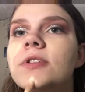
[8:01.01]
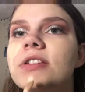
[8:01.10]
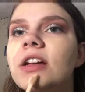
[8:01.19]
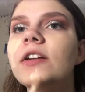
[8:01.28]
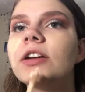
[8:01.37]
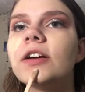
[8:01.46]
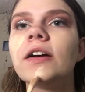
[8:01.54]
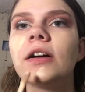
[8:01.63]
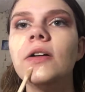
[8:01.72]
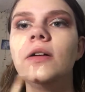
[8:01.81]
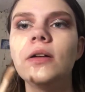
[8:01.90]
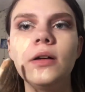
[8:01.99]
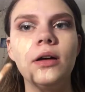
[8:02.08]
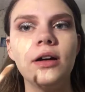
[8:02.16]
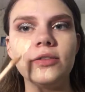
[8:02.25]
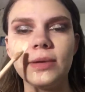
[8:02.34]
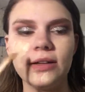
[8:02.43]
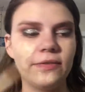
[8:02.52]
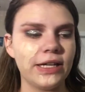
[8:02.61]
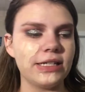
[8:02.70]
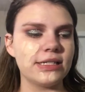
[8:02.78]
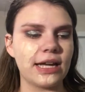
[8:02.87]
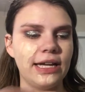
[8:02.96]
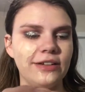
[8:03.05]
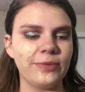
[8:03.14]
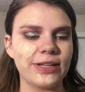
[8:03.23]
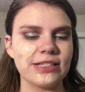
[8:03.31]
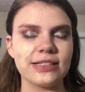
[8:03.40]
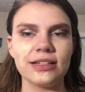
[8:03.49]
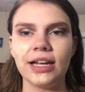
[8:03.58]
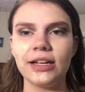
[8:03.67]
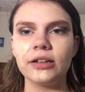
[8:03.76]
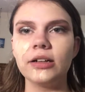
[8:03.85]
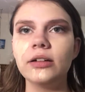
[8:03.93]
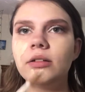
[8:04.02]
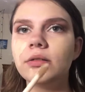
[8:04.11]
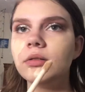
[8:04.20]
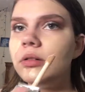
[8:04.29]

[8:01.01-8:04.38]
center of my face, kind of, because it's lighter.